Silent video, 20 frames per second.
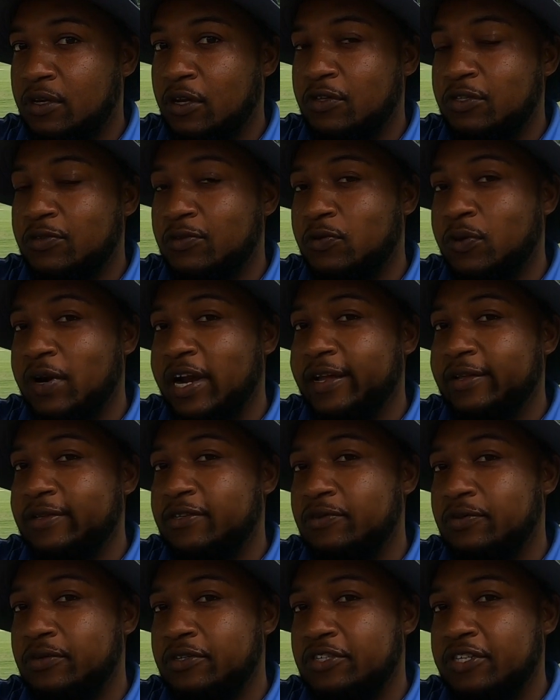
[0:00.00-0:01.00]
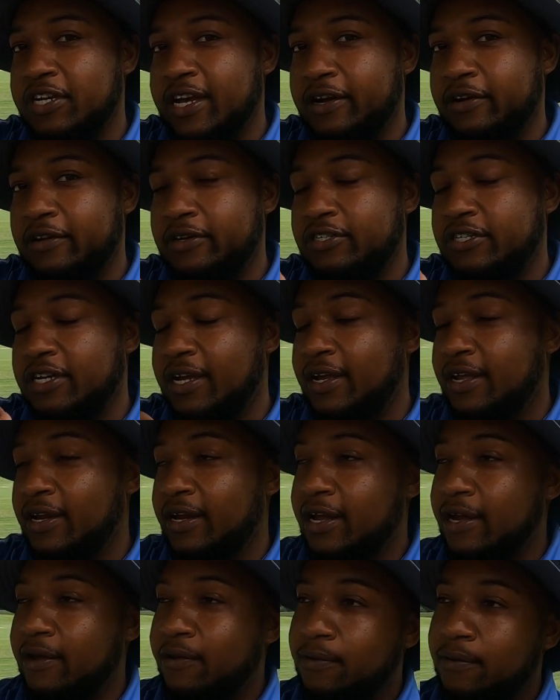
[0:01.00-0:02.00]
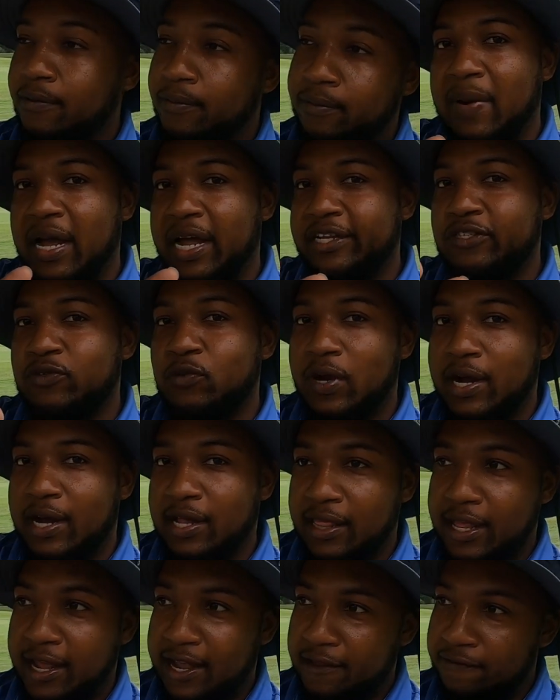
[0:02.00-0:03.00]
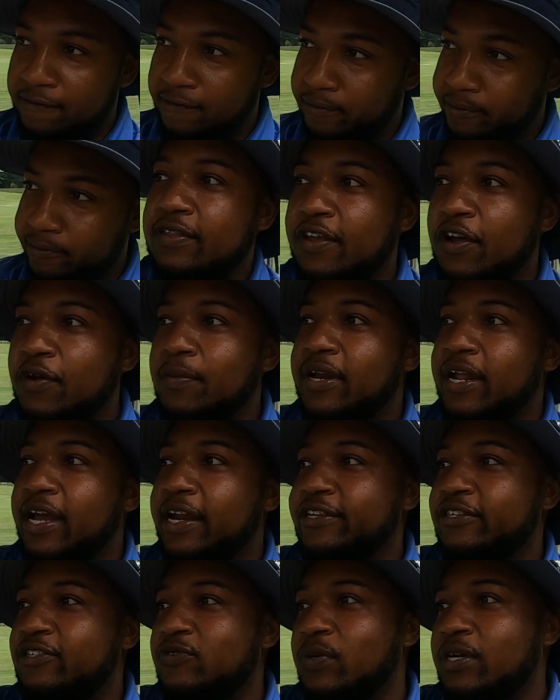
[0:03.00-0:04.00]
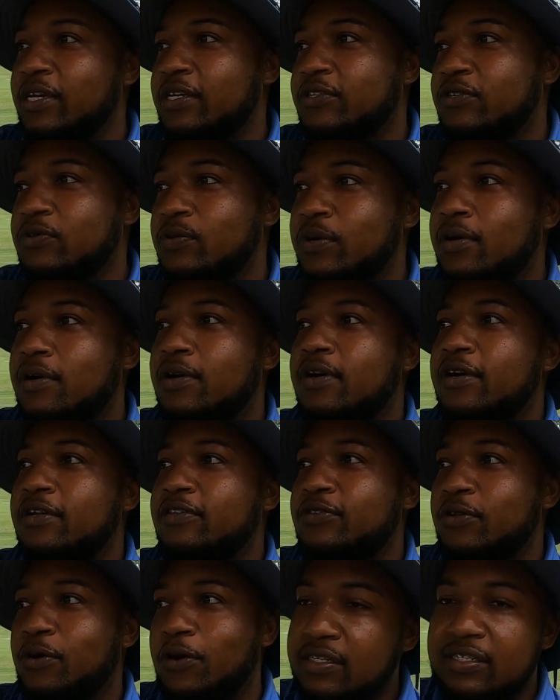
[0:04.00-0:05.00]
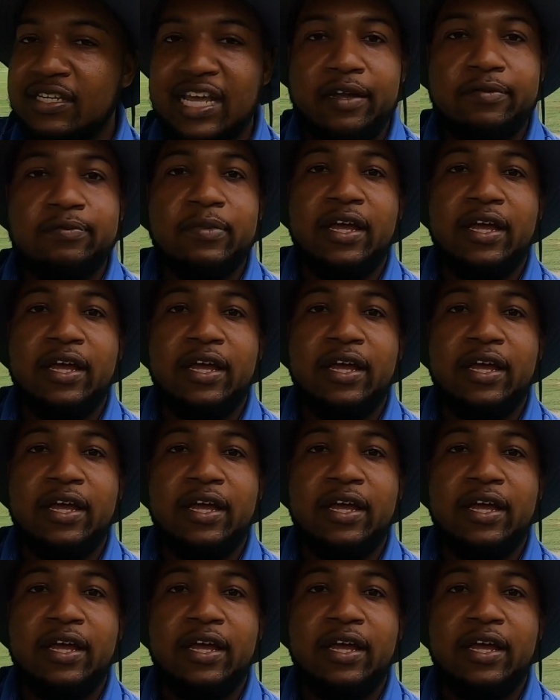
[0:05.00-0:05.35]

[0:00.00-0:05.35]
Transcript: go subscribe to his channel and check it out mike's wildlife he told me not to swing too hard he's